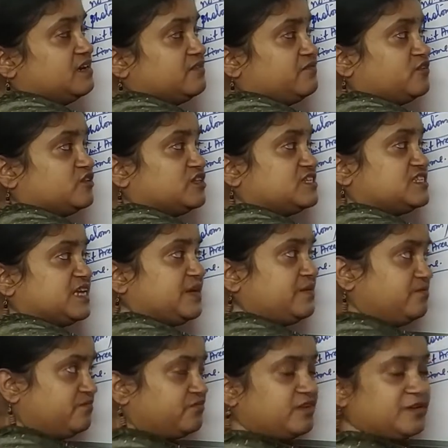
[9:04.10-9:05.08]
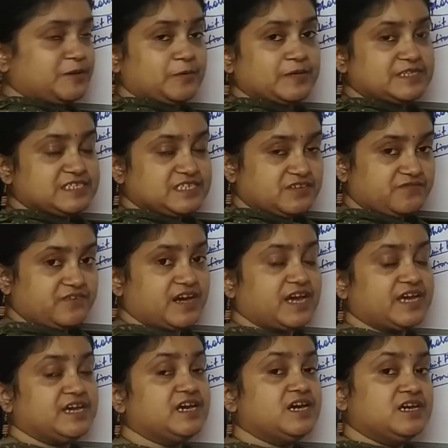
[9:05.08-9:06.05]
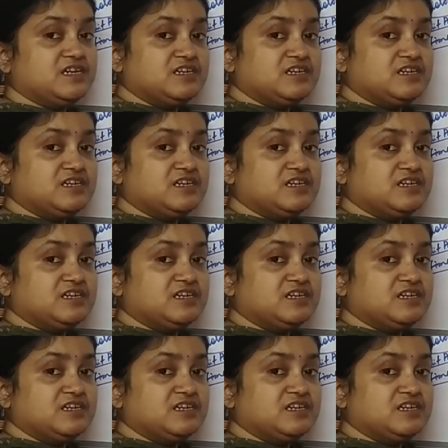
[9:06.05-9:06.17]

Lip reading: for the same frequency, if I